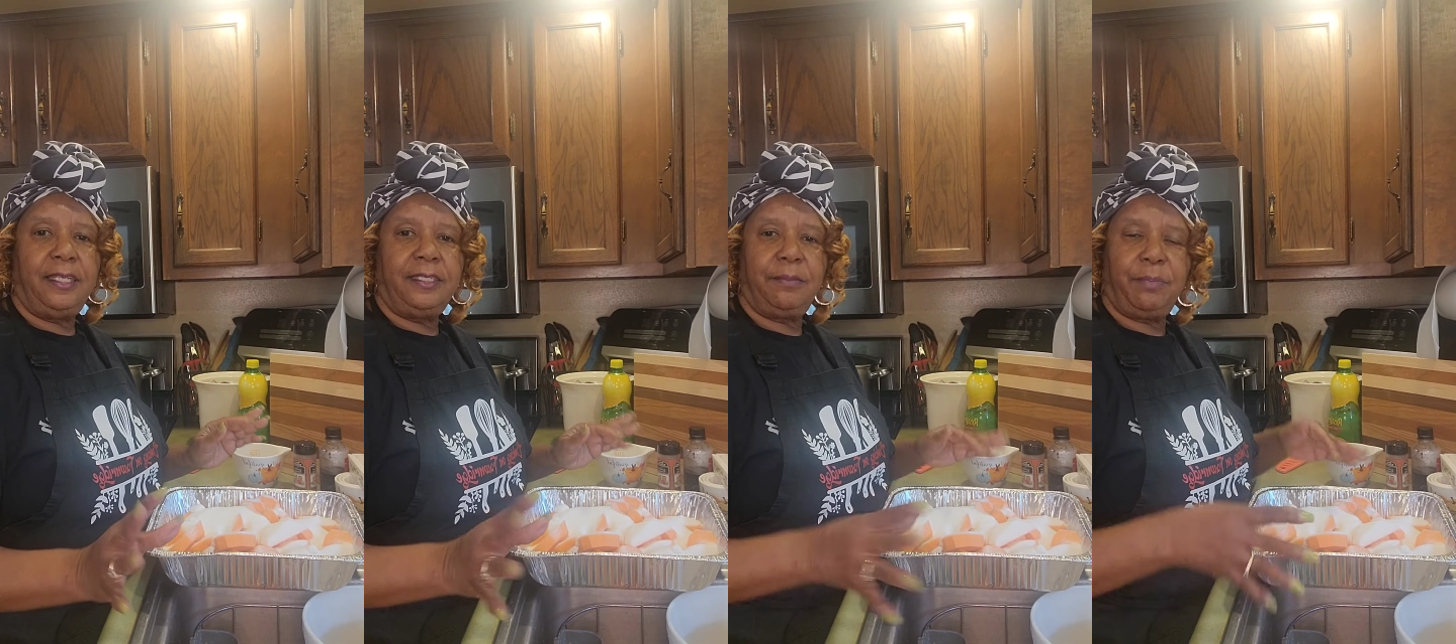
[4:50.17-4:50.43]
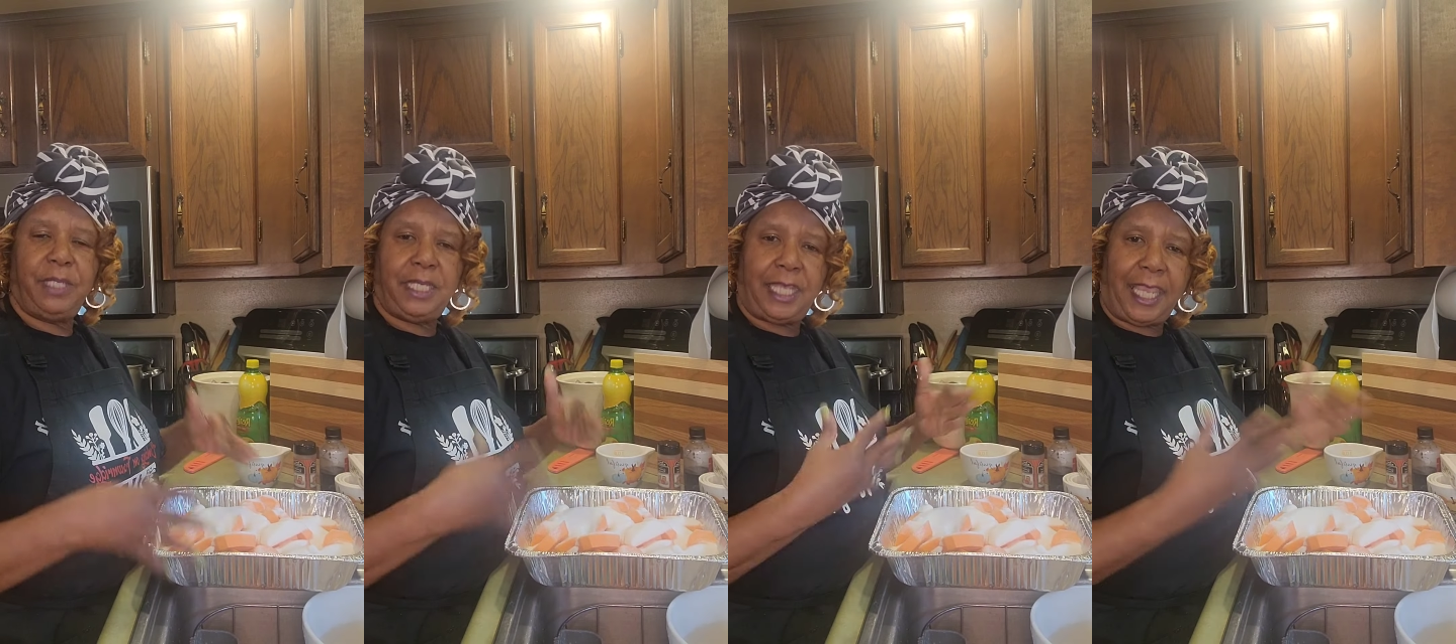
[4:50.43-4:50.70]

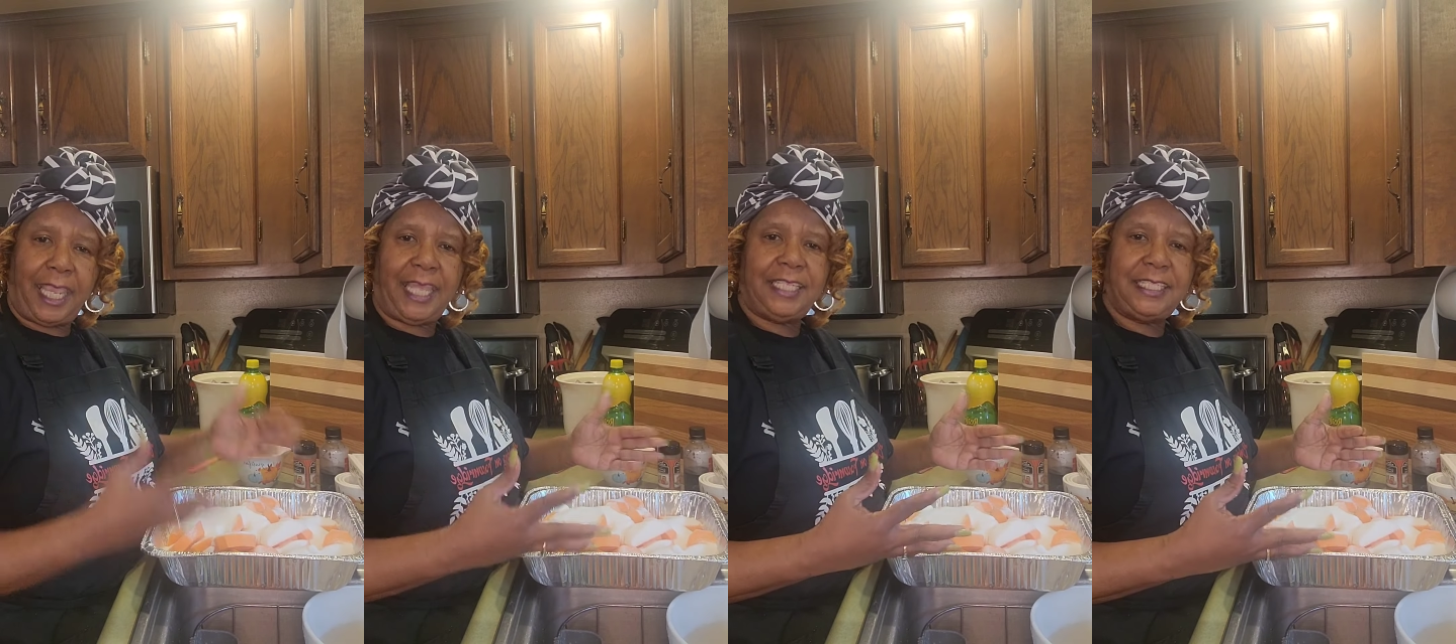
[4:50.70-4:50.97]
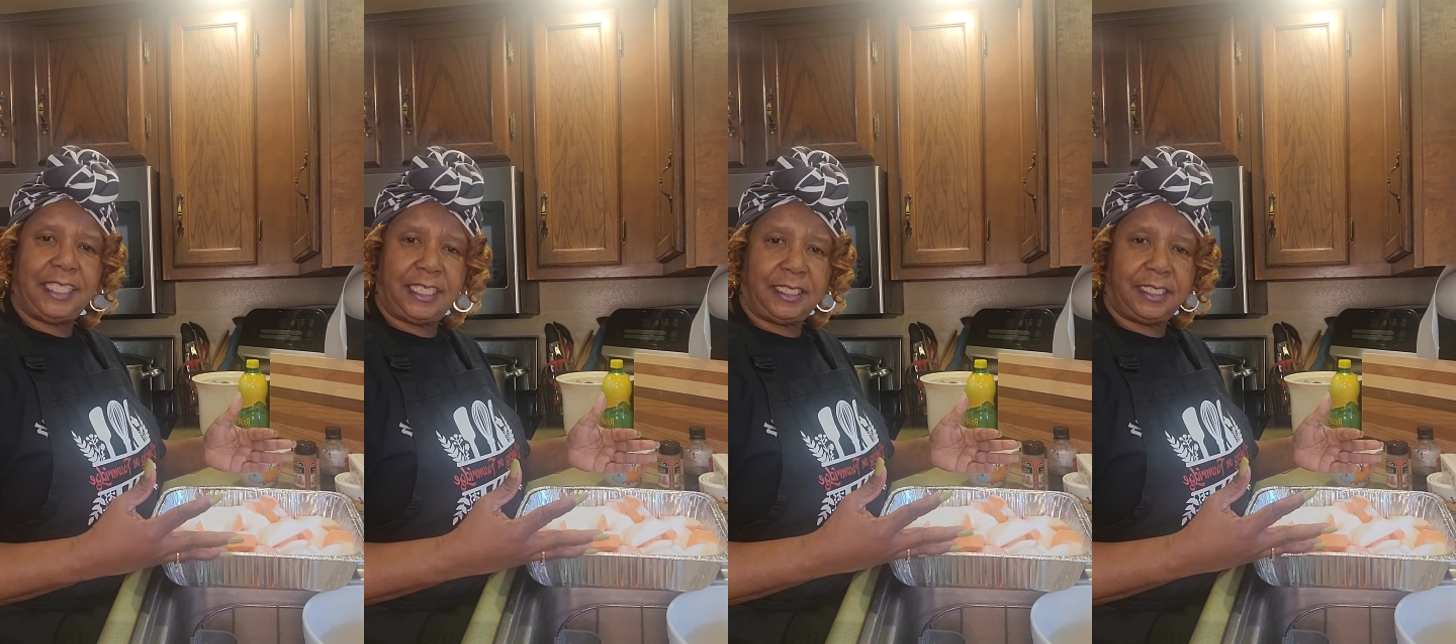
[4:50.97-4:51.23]
be
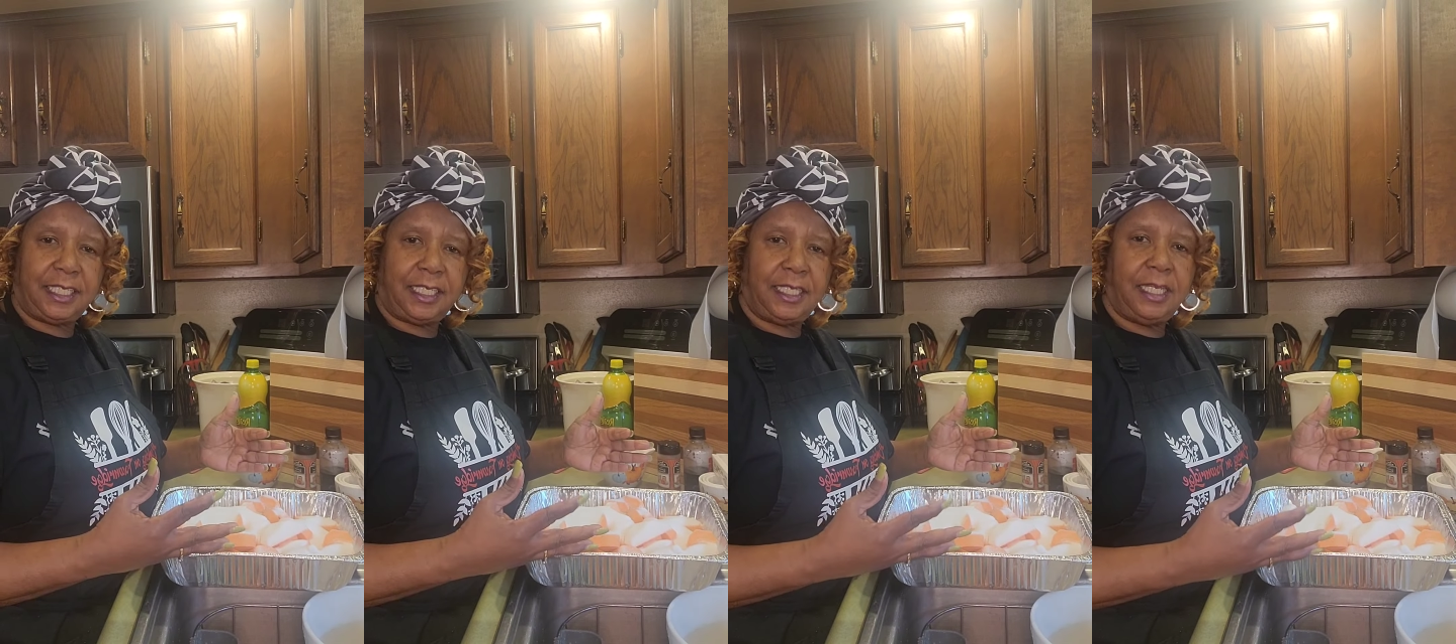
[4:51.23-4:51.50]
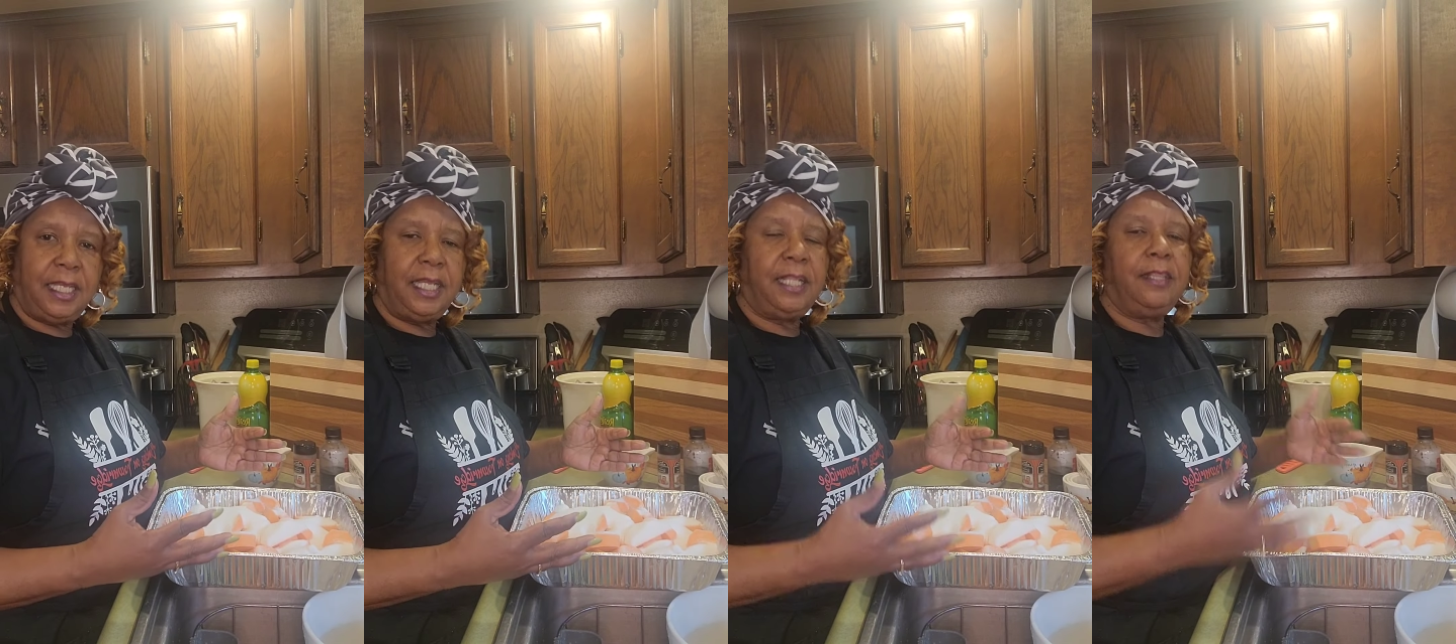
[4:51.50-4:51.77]
candied,
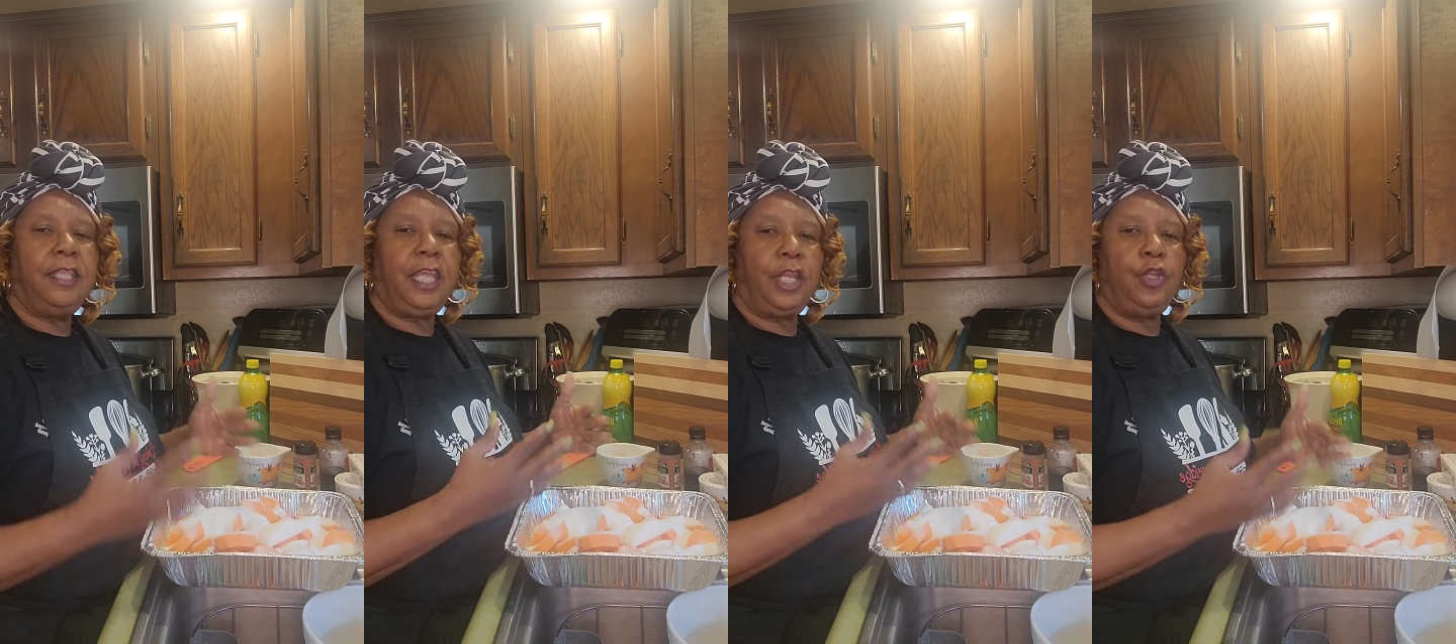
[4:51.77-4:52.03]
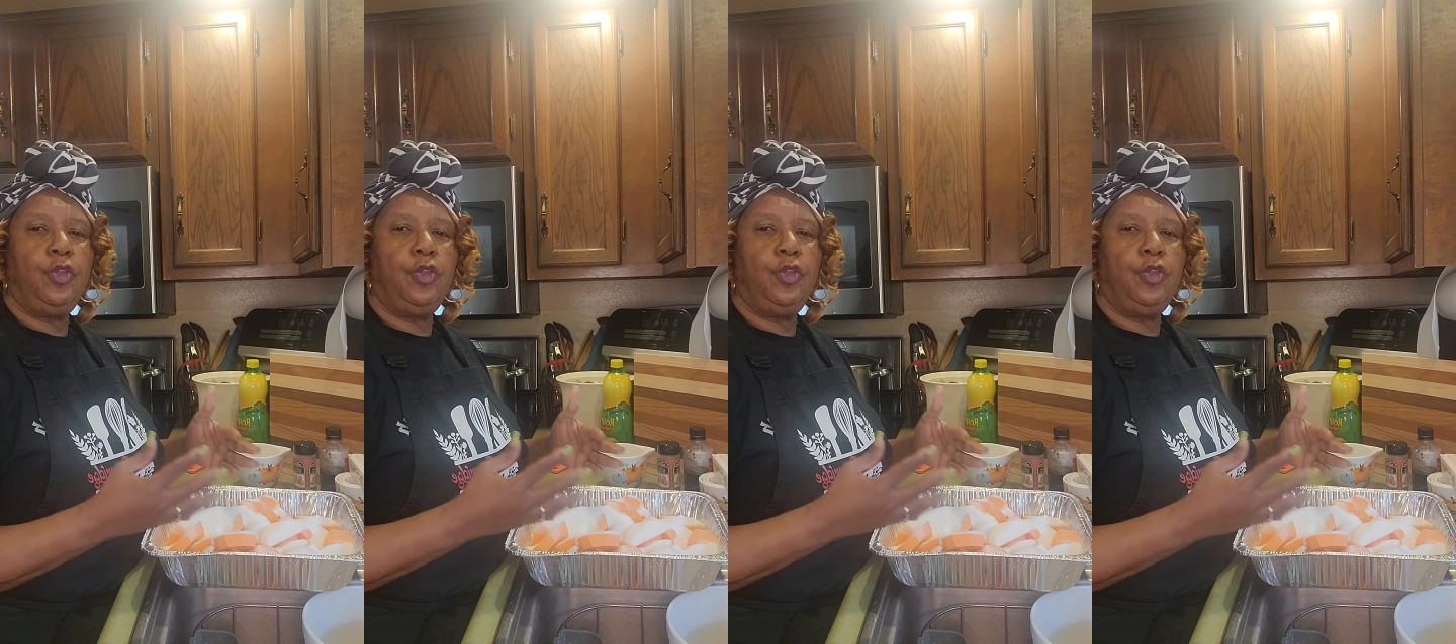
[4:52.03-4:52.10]
then